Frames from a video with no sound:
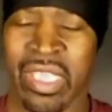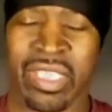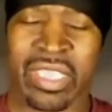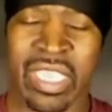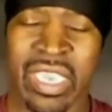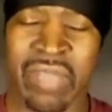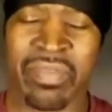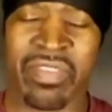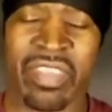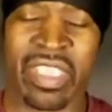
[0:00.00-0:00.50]

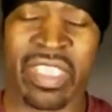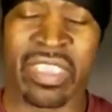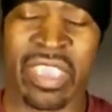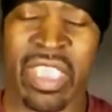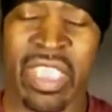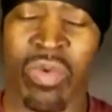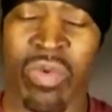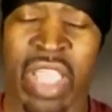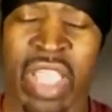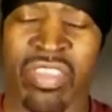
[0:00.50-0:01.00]
Then I'm sitting
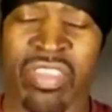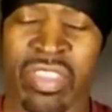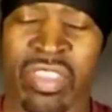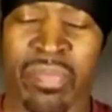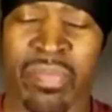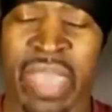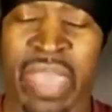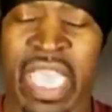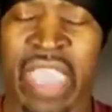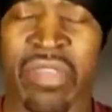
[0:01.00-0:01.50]
there watching
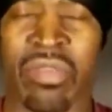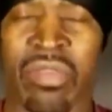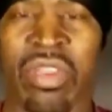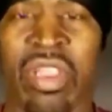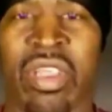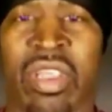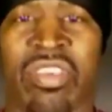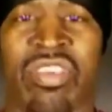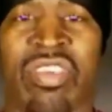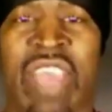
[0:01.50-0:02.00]
the battle.
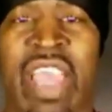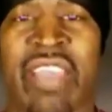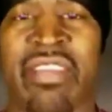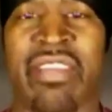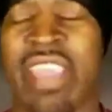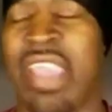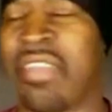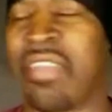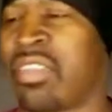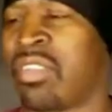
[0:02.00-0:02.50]
Look,
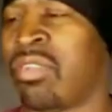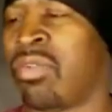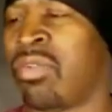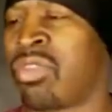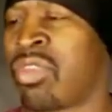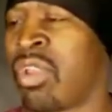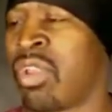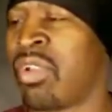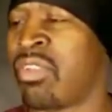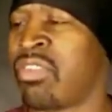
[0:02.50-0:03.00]
shouts out to
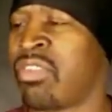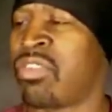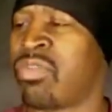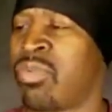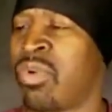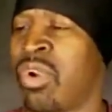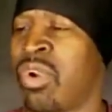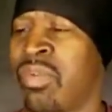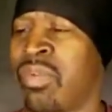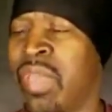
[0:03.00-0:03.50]
New Jersey
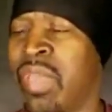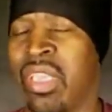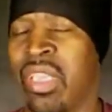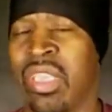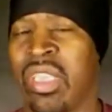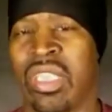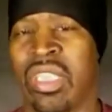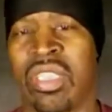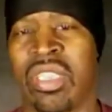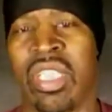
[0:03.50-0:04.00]
Twerk.
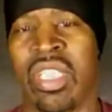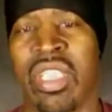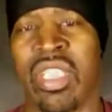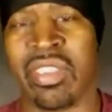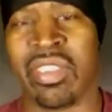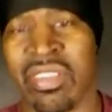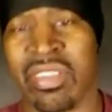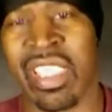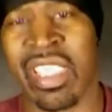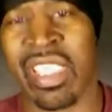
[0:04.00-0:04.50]
He
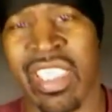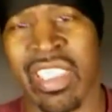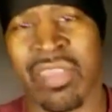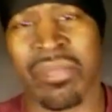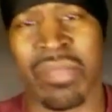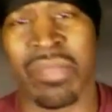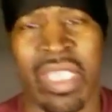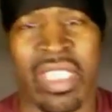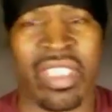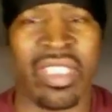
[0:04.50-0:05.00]
did his
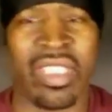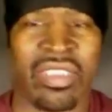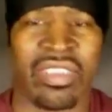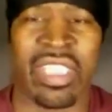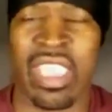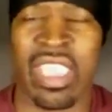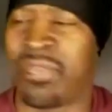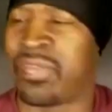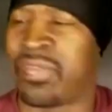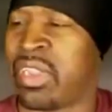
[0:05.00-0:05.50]
thing, man. He
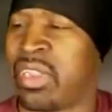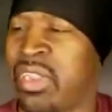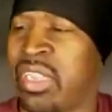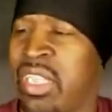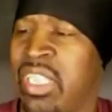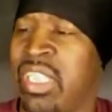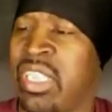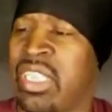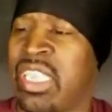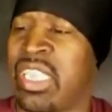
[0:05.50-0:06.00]

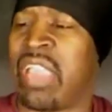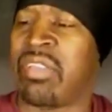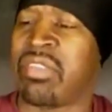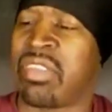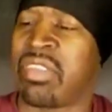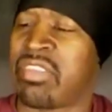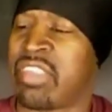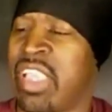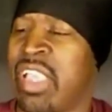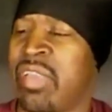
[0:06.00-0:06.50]
definitely, here,
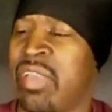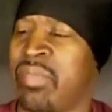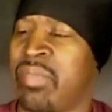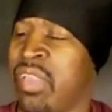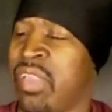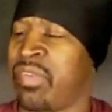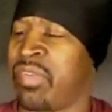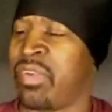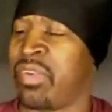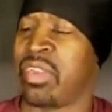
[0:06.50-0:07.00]
count this out,
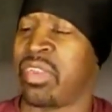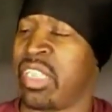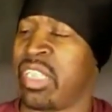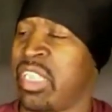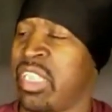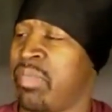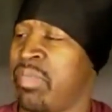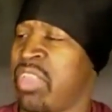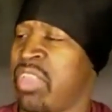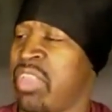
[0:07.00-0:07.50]
man, before you
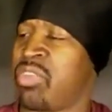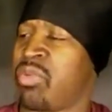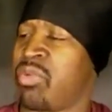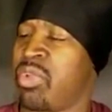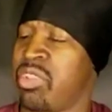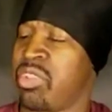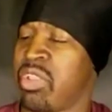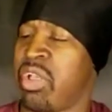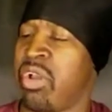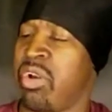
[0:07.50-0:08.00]
leave. Make
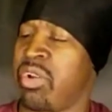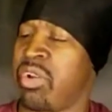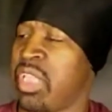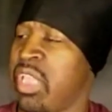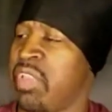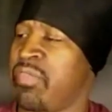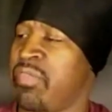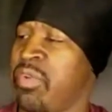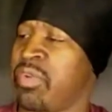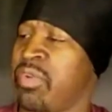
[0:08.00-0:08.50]
sure it's all
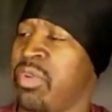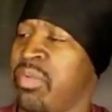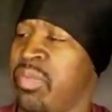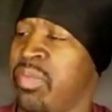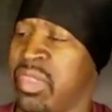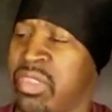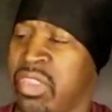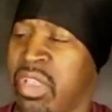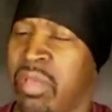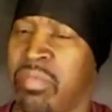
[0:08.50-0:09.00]
there, or you
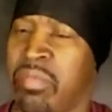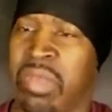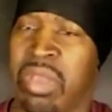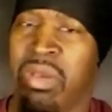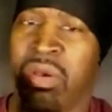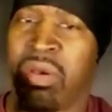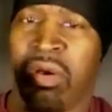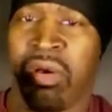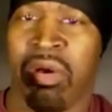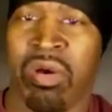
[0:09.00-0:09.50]
be talking
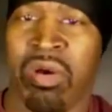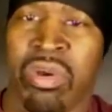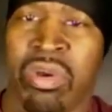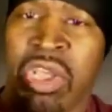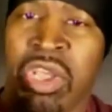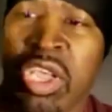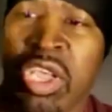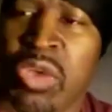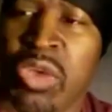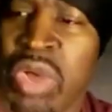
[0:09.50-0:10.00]
about, oh,
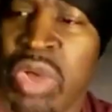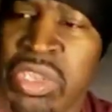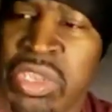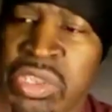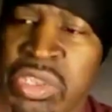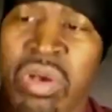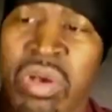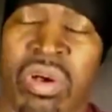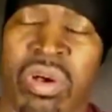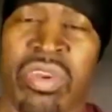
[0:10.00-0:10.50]
fall. It
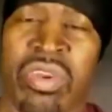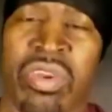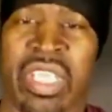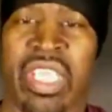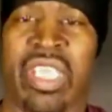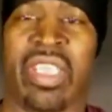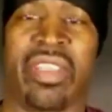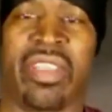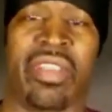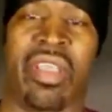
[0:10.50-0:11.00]
wasn't all
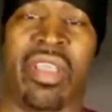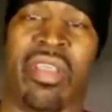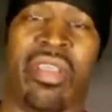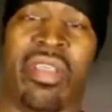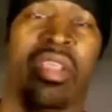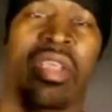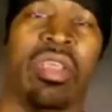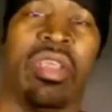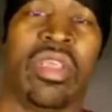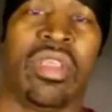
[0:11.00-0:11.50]
there.
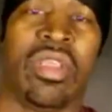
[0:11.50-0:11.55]
No.